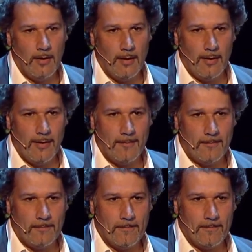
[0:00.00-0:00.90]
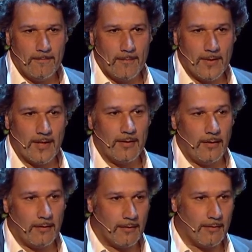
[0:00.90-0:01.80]
a
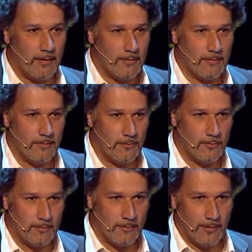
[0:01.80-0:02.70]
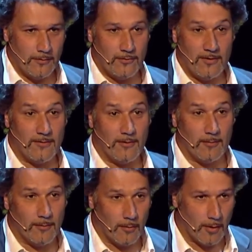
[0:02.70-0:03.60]
satellite extension to a
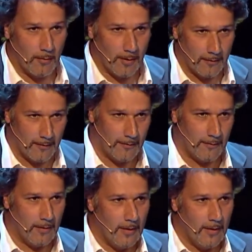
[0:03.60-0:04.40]
system, LoRaWAN, that is